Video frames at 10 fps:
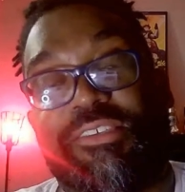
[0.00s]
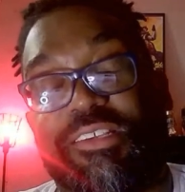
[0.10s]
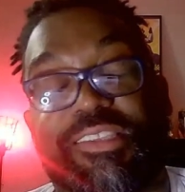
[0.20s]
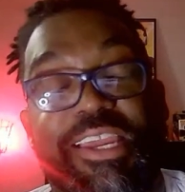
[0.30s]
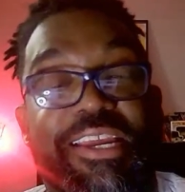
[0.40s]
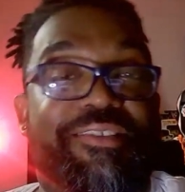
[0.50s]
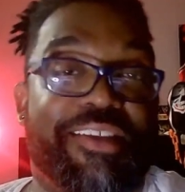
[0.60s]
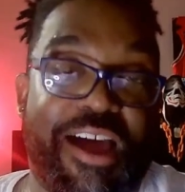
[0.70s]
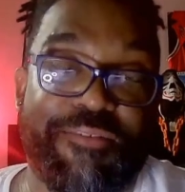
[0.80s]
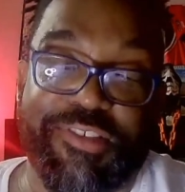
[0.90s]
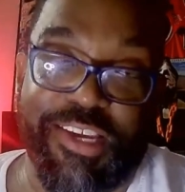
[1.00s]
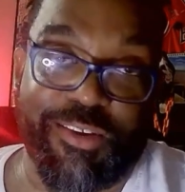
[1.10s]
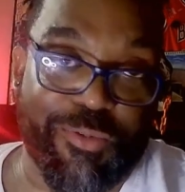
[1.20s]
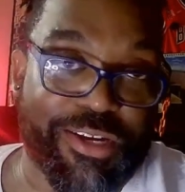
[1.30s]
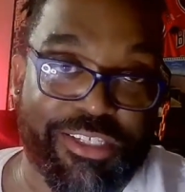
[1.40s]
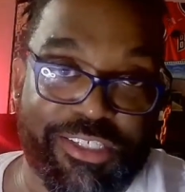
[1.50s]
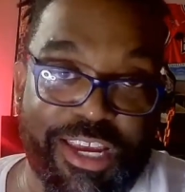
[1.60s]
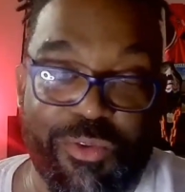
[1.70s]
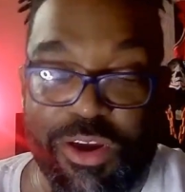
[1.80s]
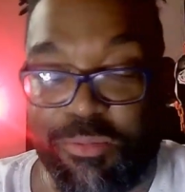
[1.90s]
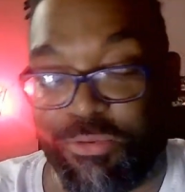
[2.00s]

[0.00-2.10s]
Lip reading: to things that I've seen Ricochet wear